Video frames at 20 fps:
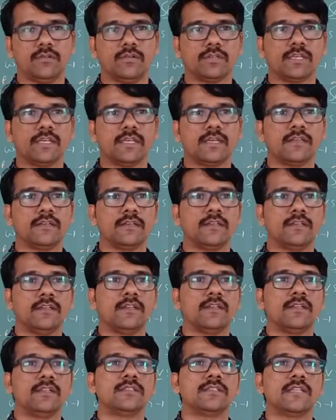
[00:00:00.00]
okay,
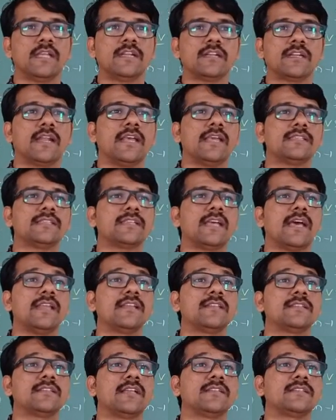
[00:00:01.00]
sunrise
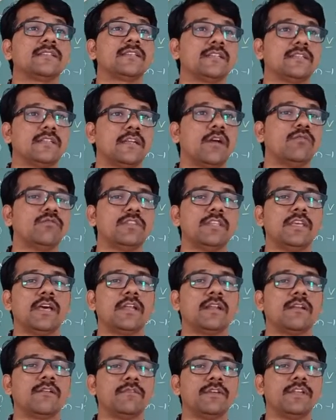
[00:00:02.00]
and sunset, how they
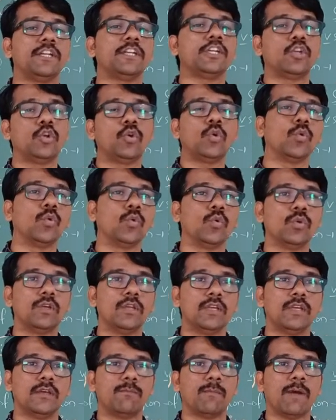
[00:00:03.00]
are very true,
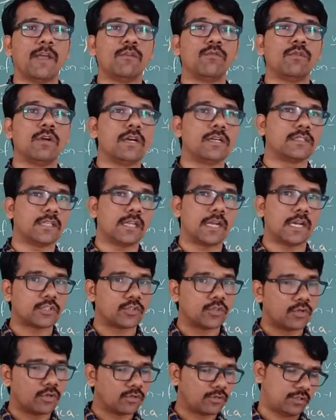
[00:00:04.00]
my words are
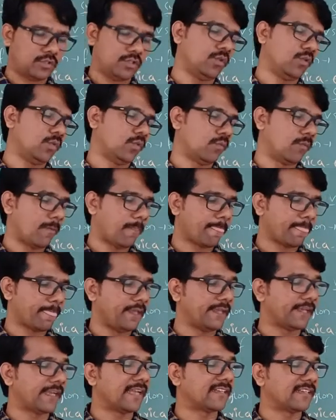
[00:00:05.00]
also true.
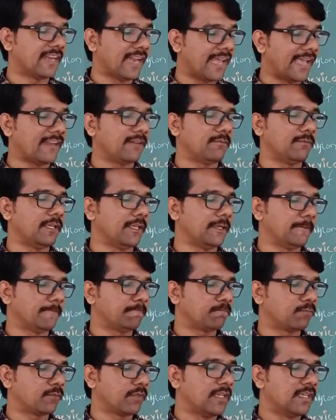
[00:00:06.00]
He can rely on me.
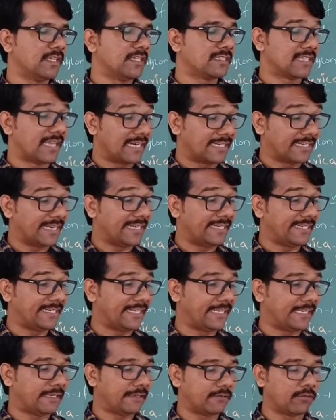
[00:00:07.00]

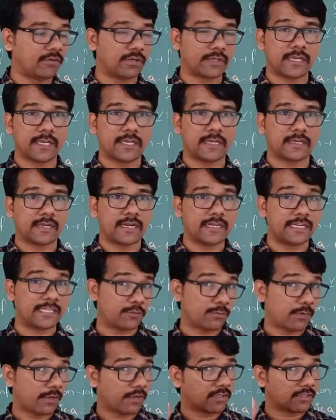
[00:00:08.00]
Certainty, okay,
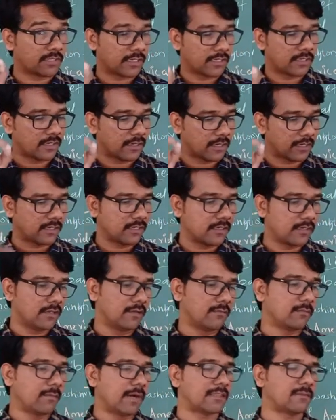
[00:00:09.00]
kandithvayi gathananna
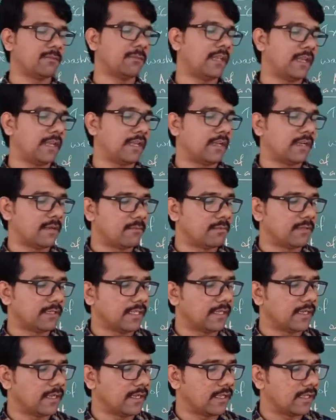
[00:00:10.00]
maath mele
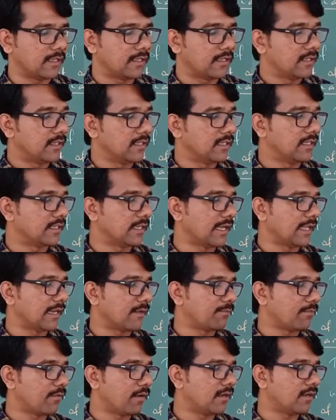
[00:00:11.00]
nambikirli. He can
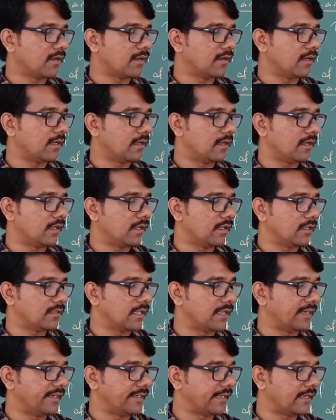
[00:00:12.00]
upon
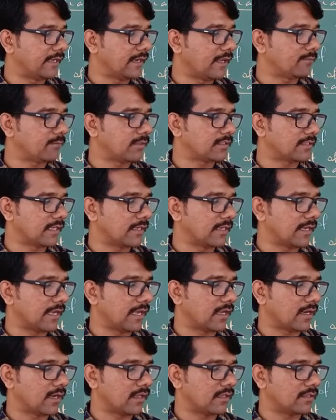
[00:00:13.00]
the return of the sun
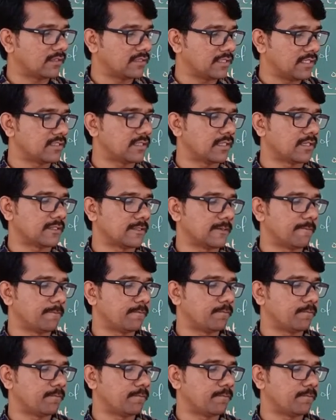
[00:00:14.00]
or the seasons.